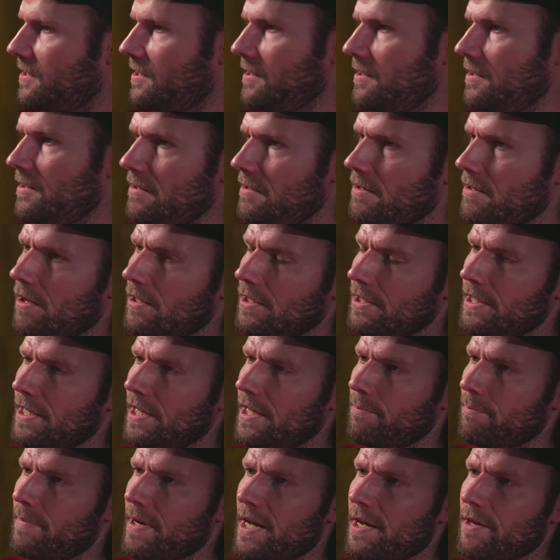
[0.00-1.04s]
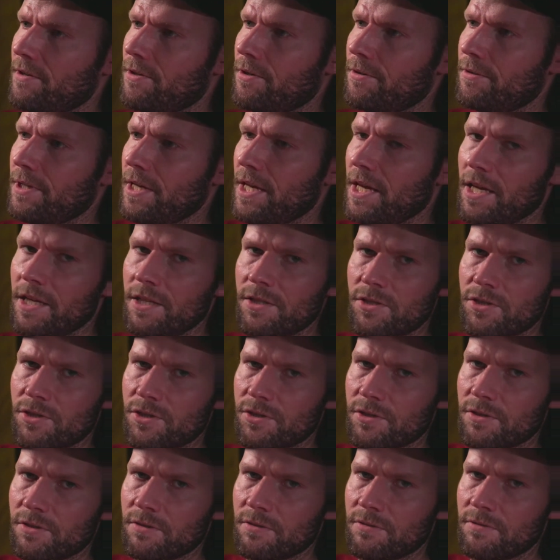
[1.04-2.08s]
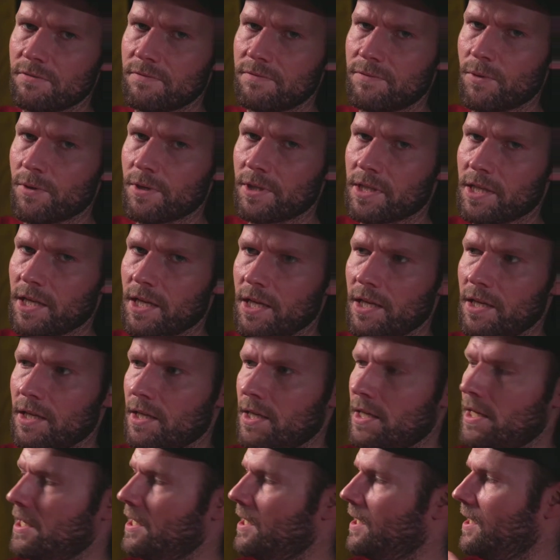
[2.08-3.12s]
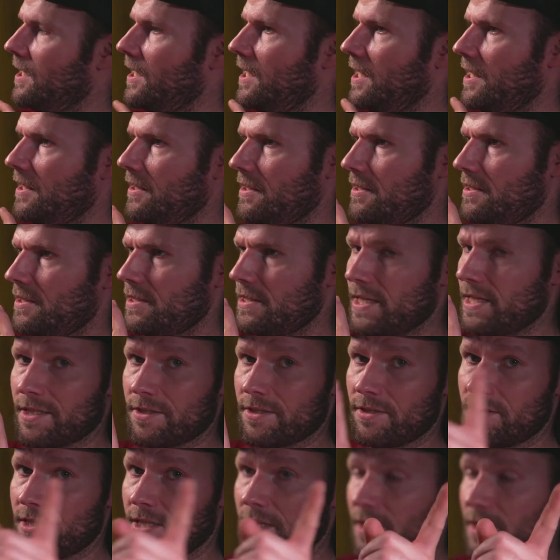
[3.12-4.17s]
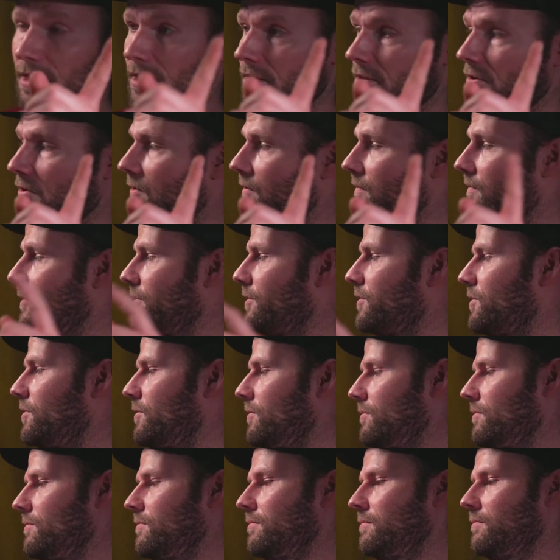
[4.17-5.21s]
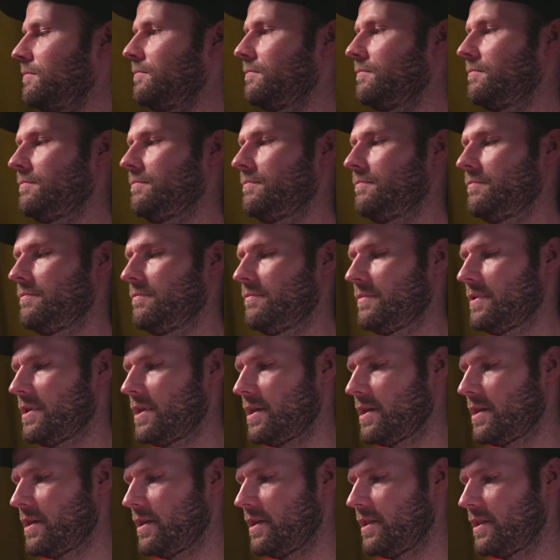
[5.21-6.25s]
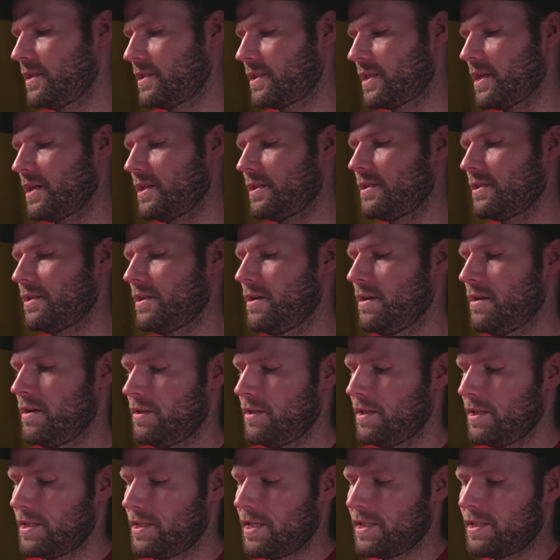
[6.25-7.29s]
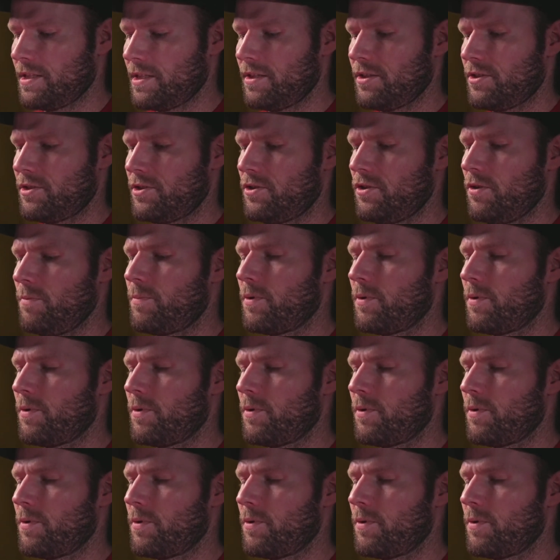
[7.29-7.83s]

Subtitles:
Hollyland Pyro H 4K, and this is actually sending it over to, in this case, this isn't a super